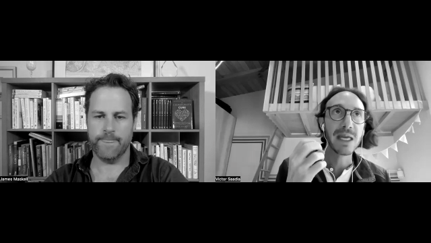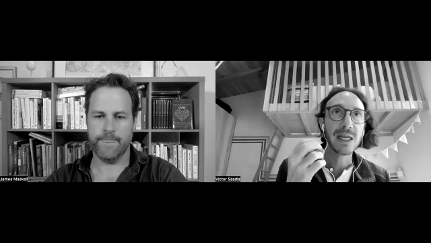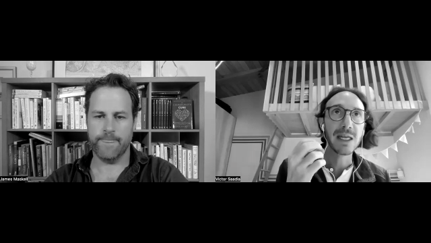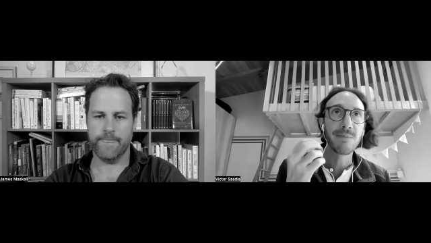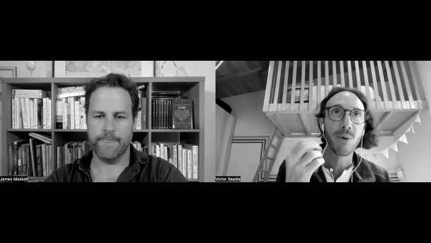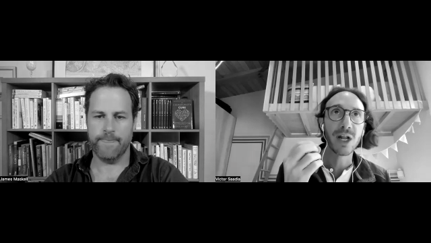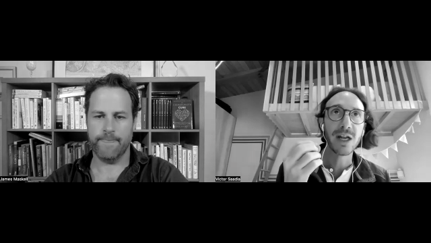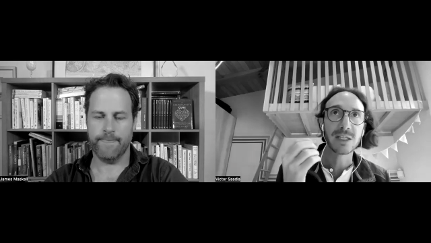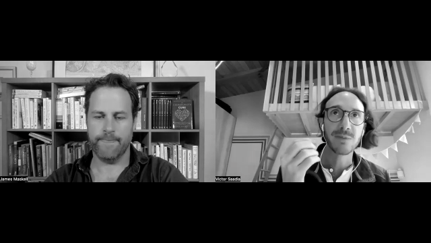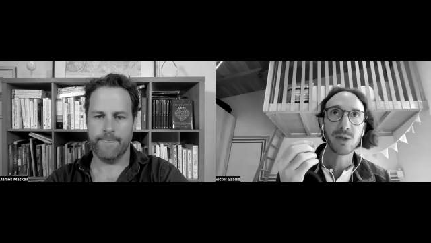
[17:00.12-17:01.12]
Speaker 1: been
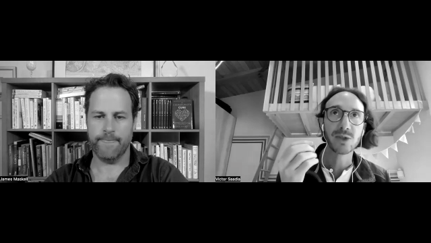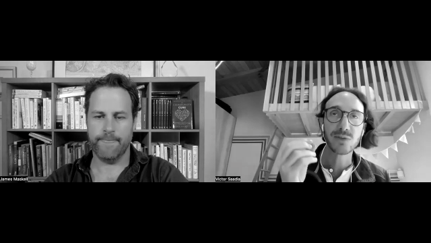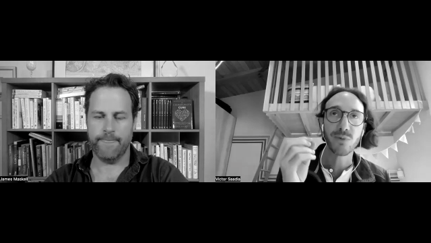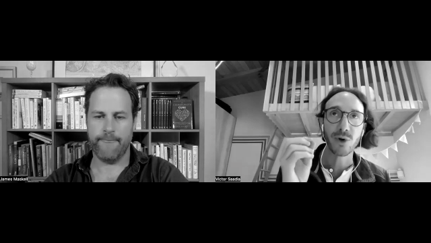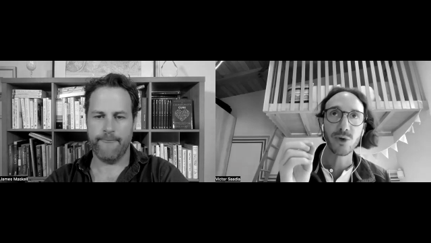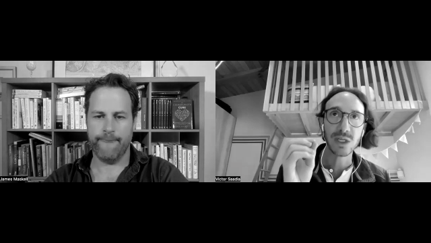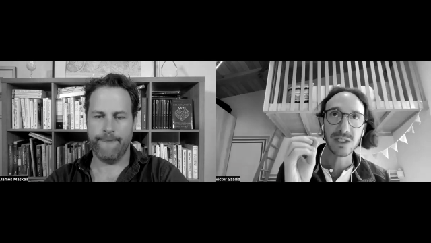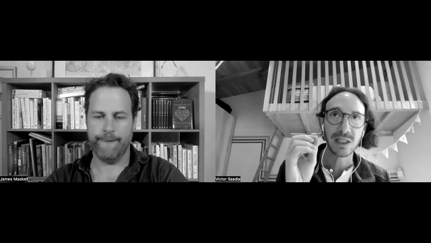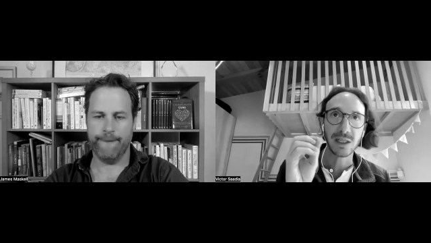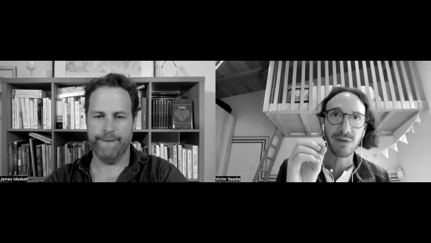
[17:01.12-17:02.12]
important experiences for you
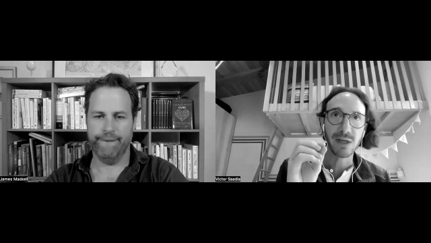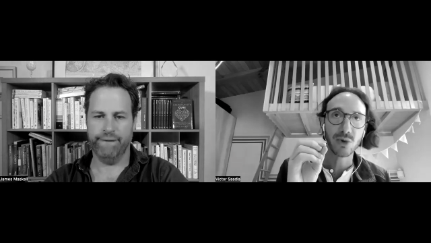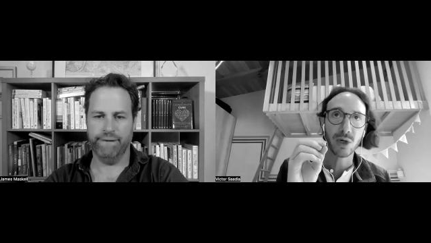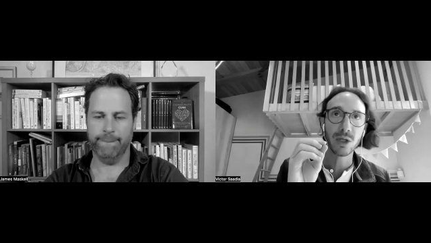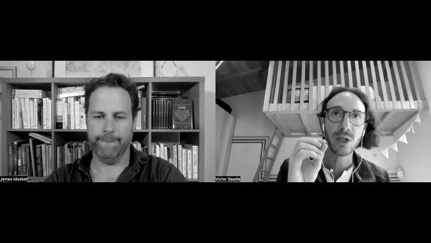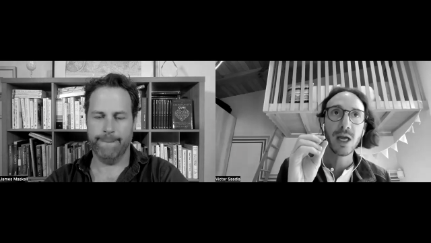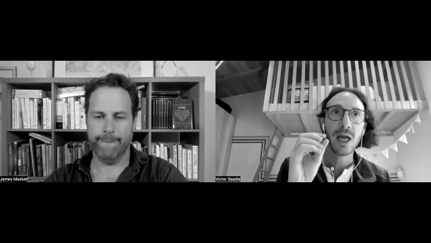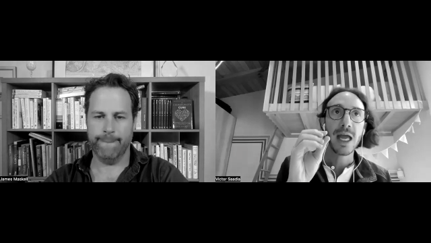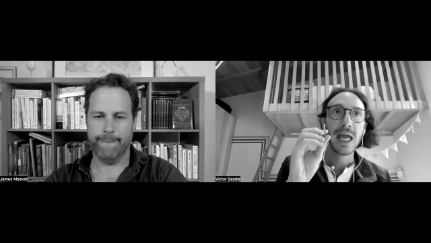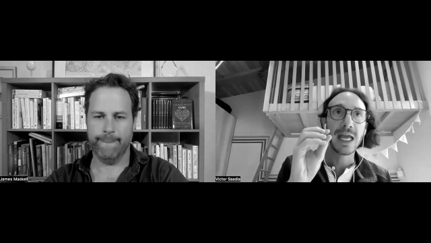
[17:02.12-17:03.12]
as an individual
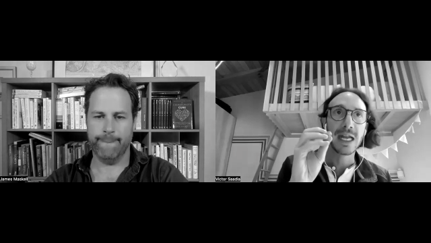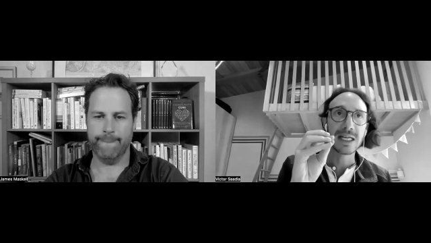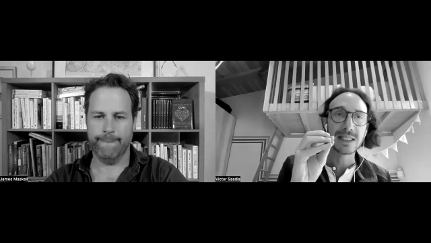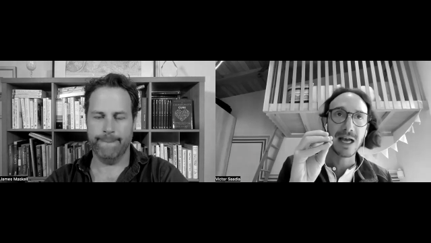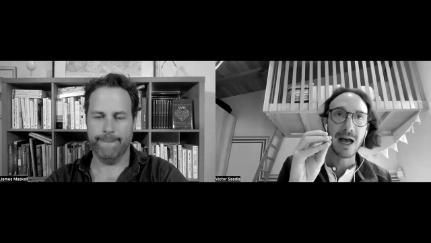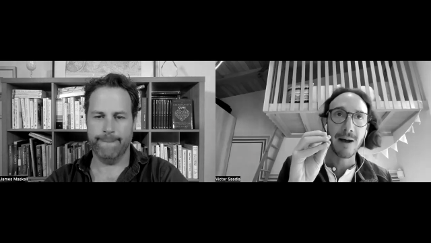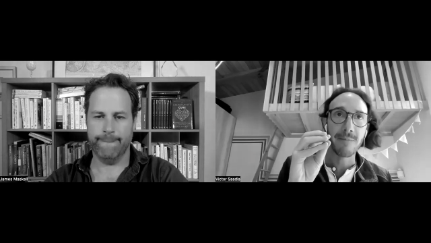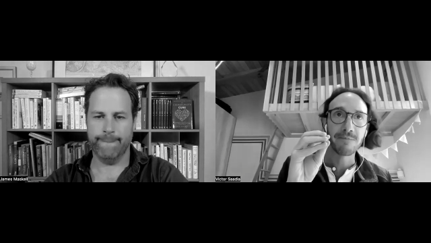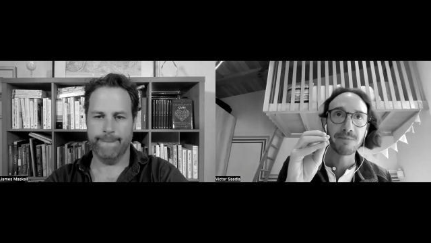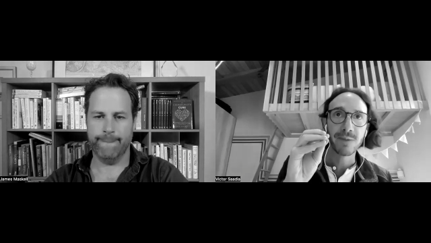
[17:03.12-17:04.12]
and as
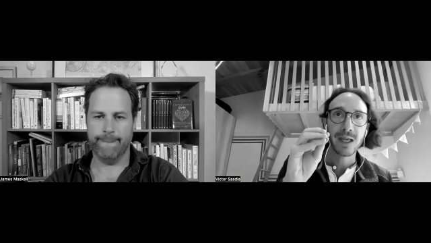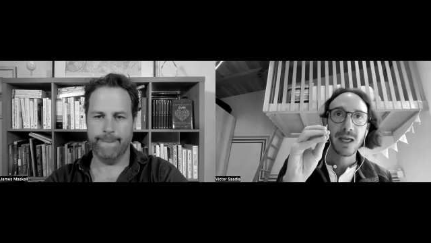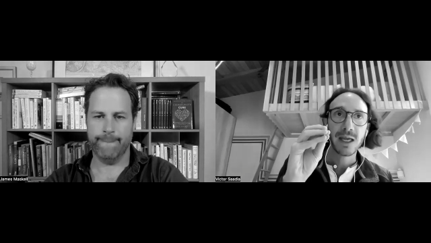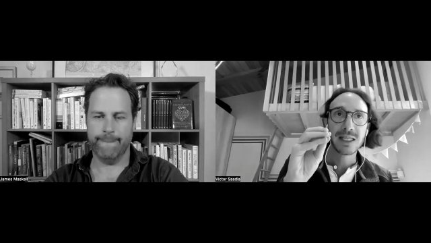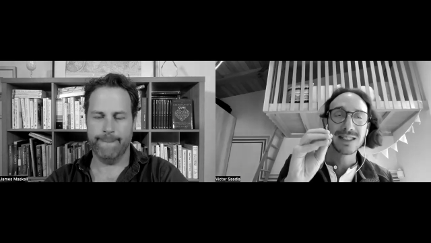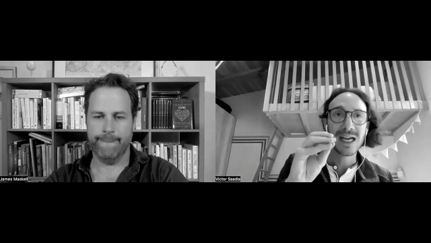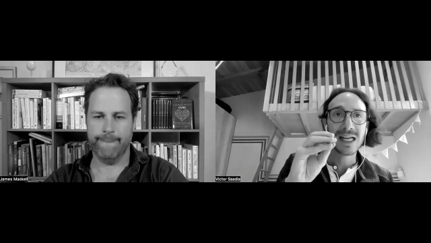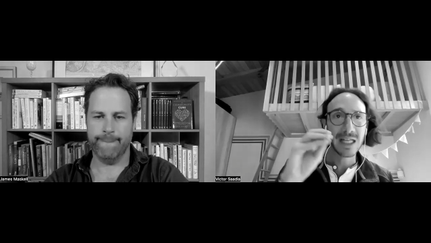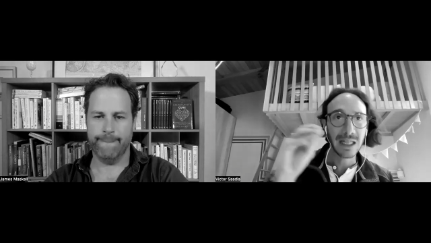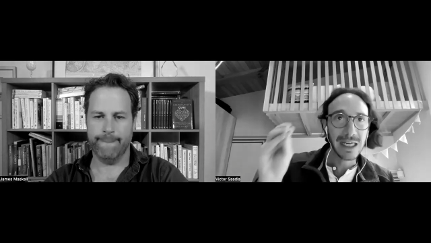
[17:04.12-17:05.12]
um,
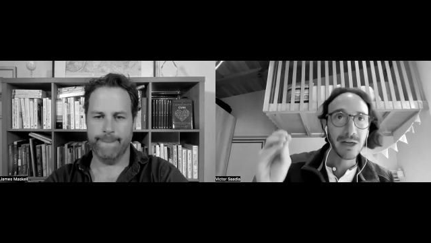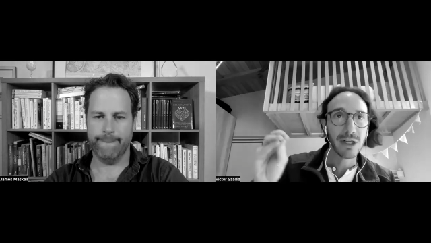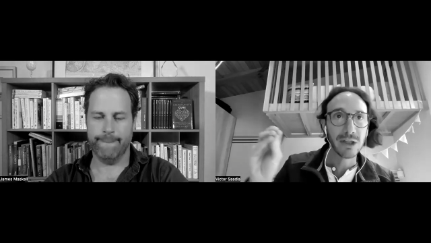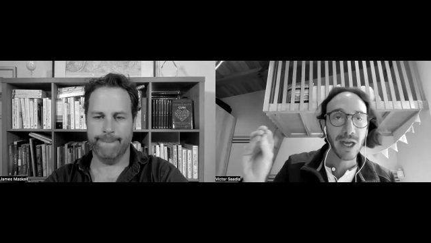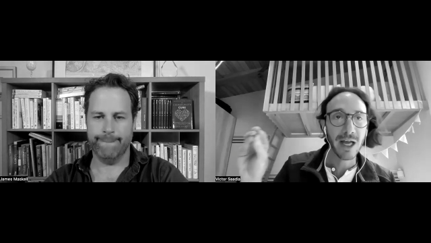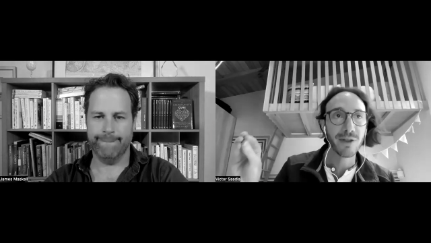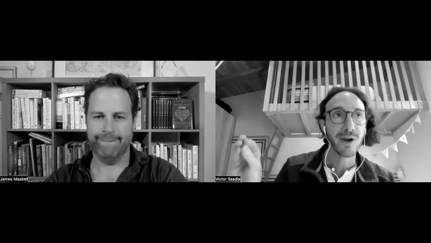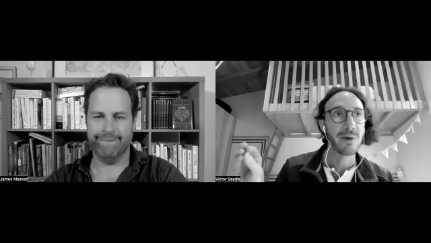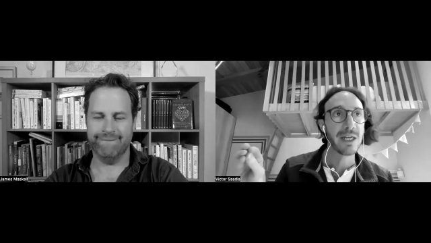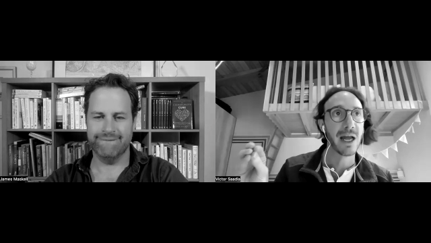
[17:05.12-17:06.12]
and as a leader in the
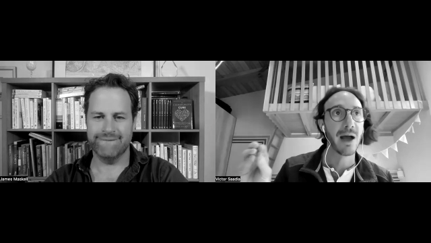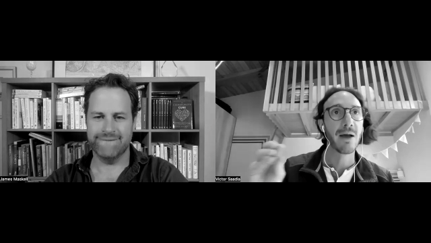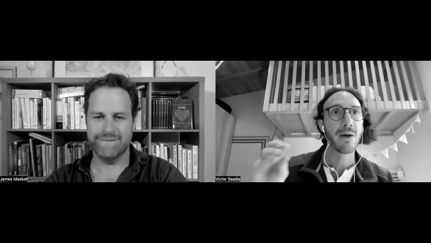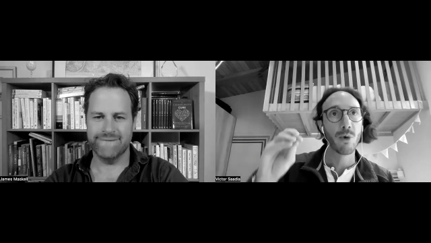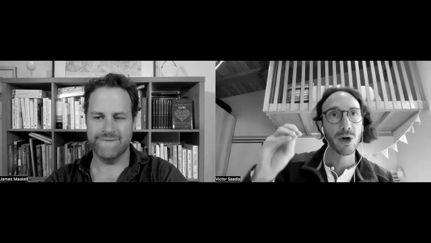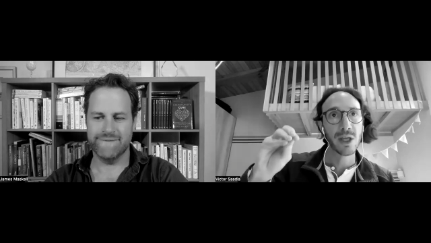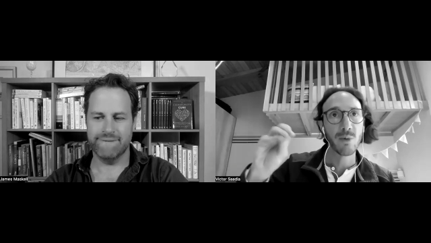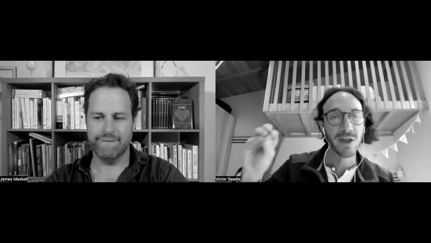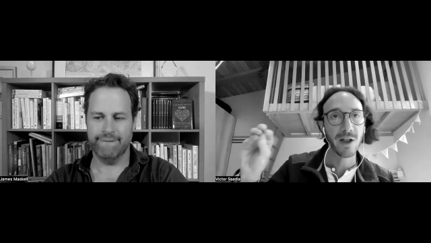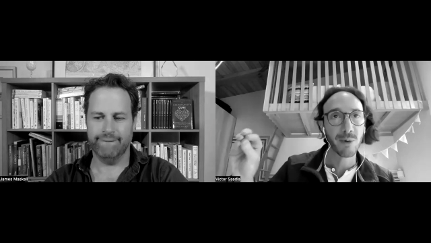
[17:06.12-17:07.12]
health arena,
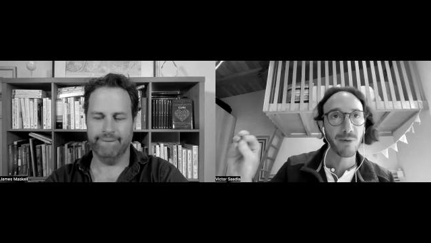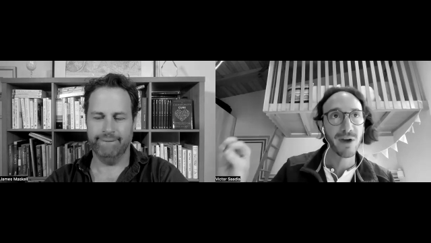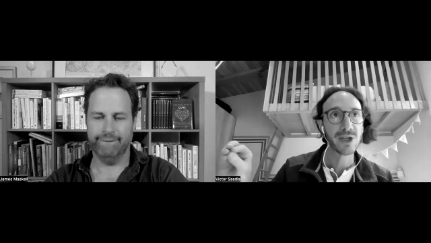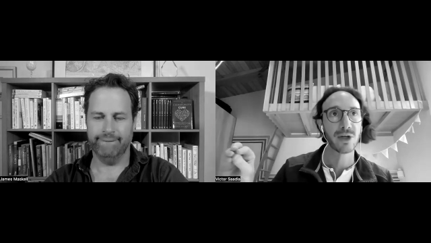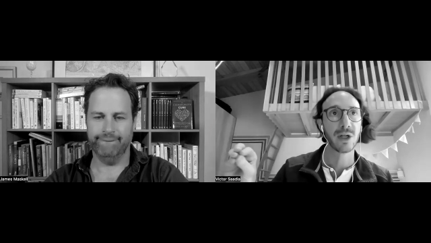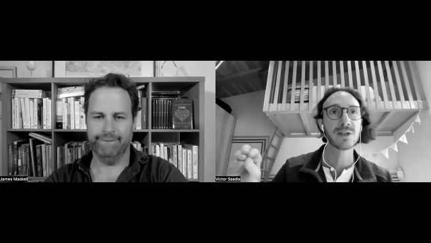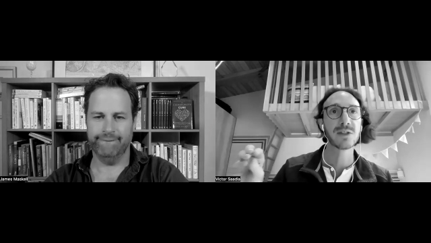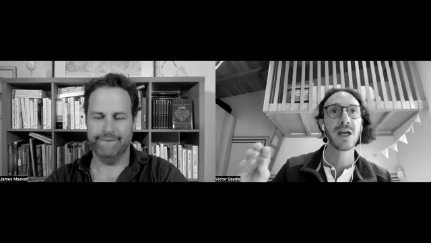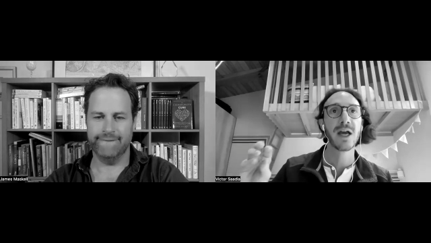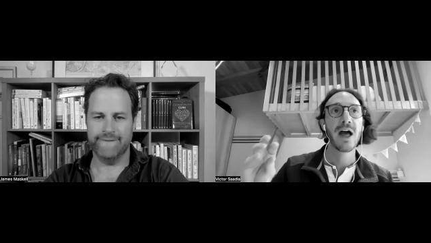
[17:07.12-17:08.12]
working with health
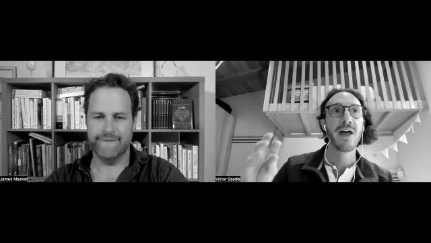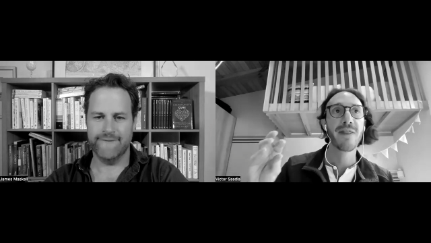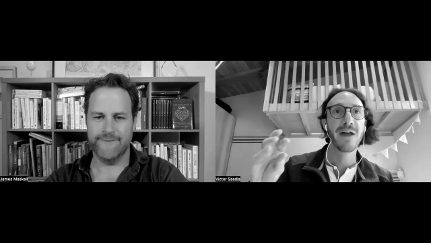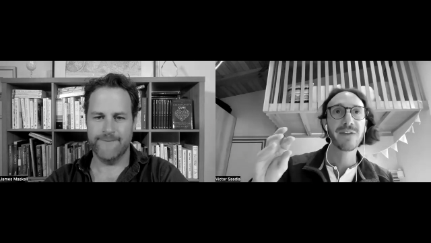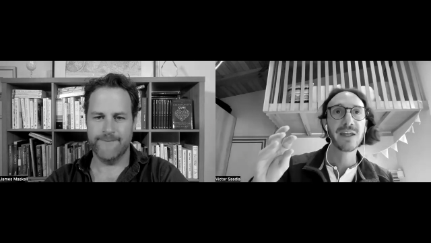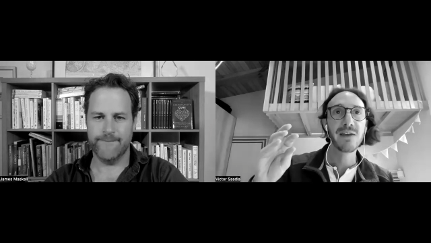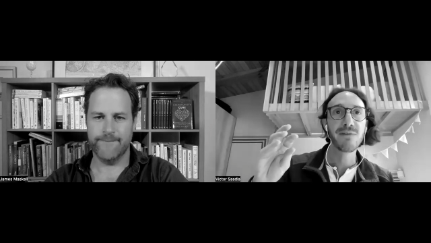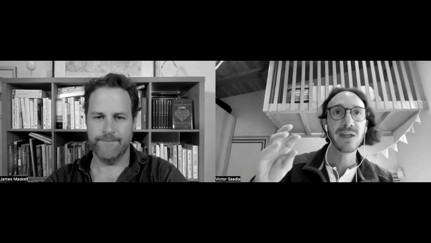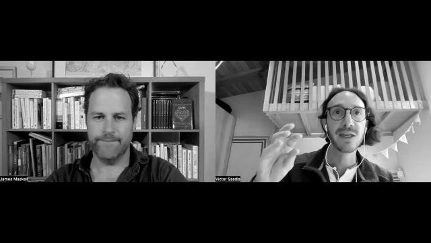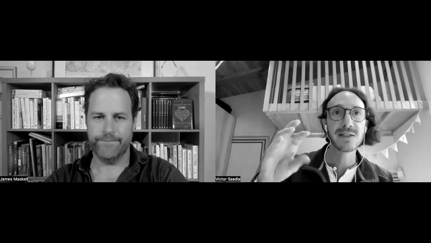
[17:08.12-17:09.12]
professionals that
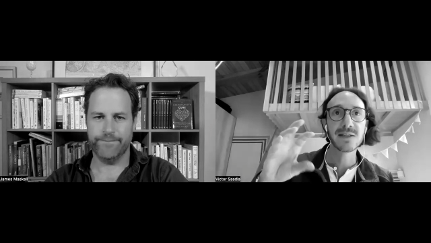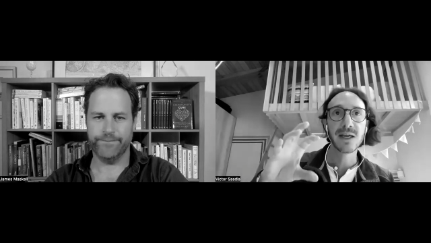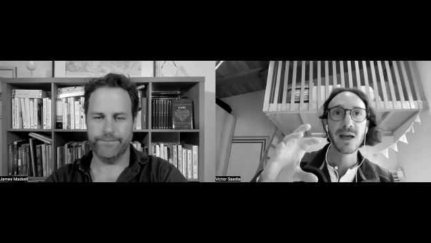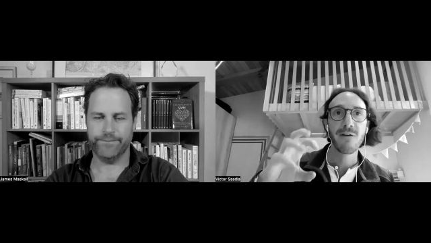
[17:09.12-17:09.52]
give this